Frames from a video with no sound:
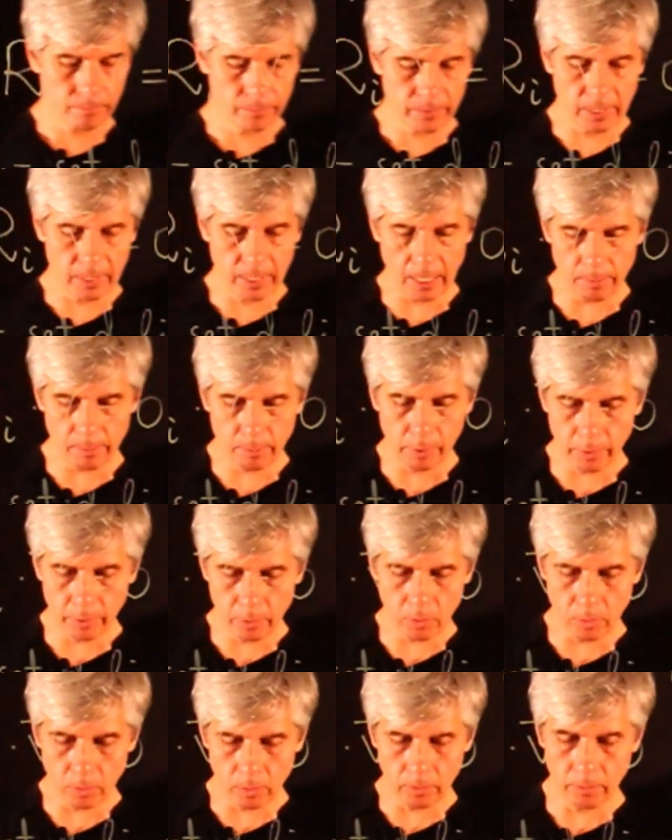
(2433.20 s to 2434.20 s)

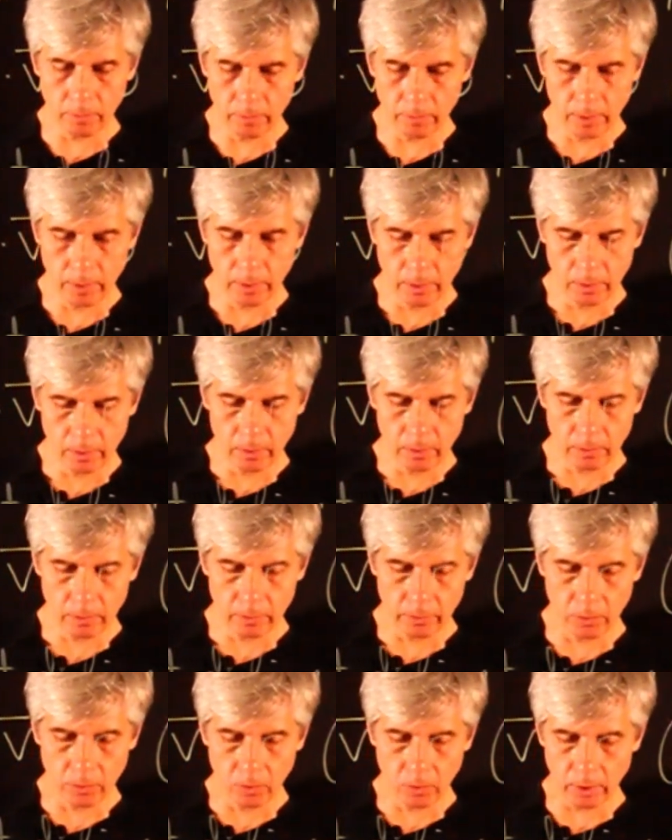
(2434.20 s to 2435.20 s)
W
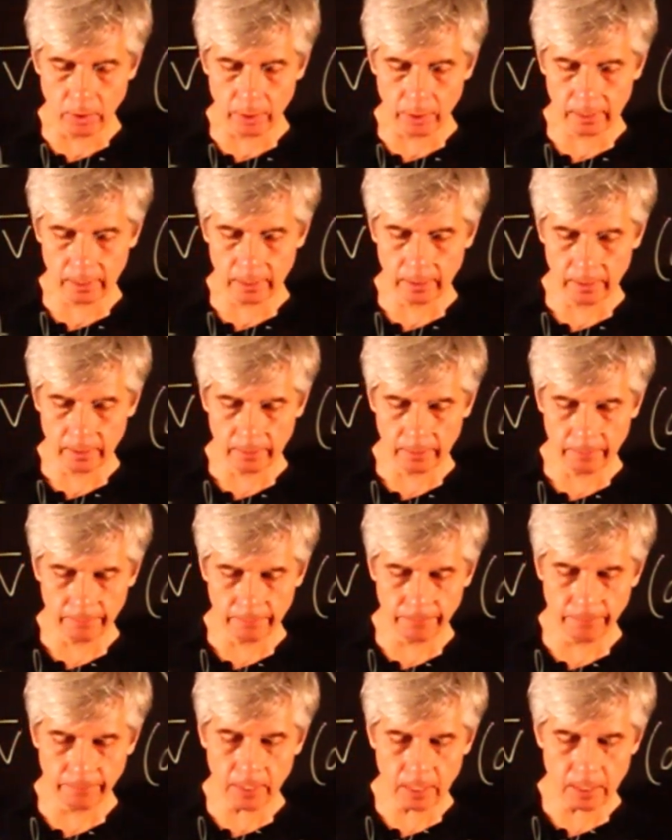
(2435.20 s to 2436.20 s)
dot
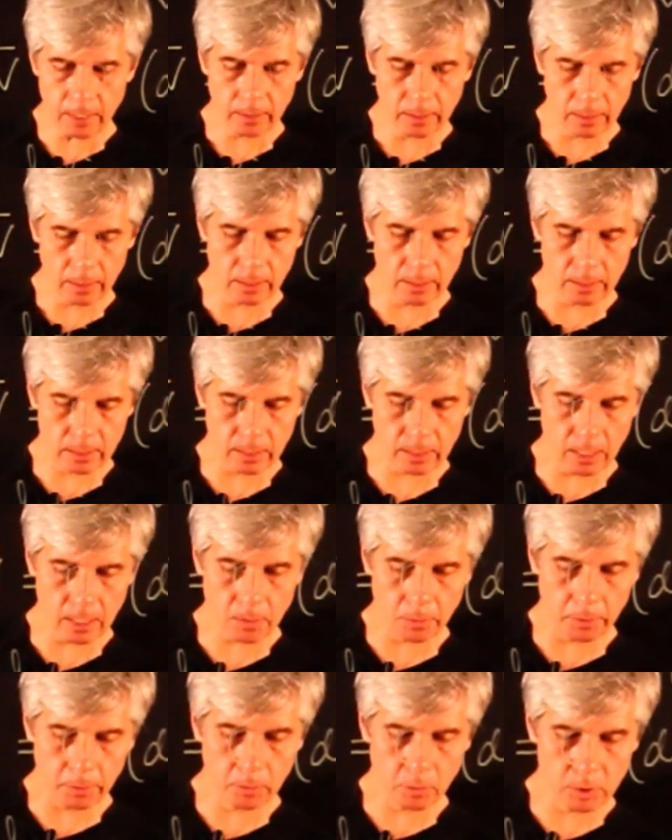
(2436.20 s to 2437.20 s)
V is
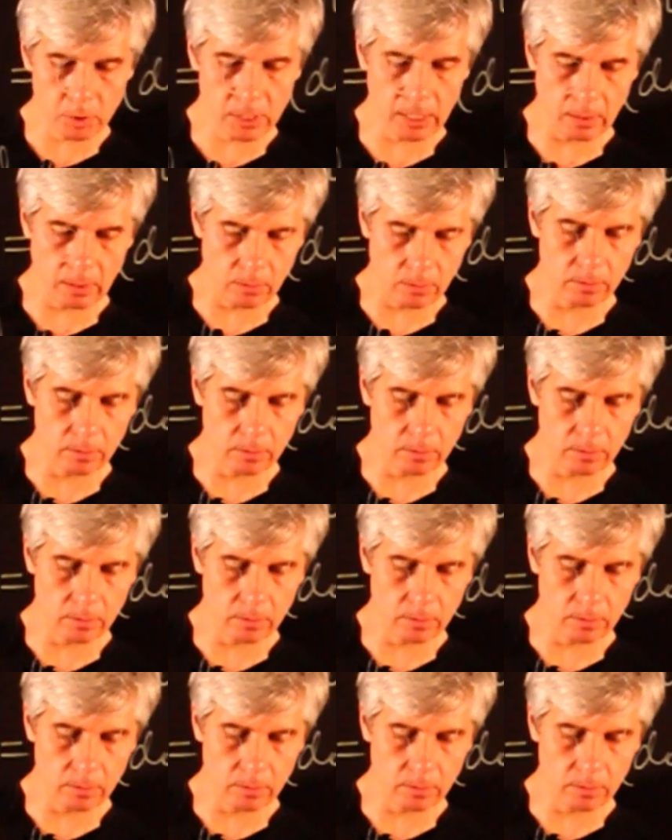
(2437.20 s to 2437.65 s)
equal to 0.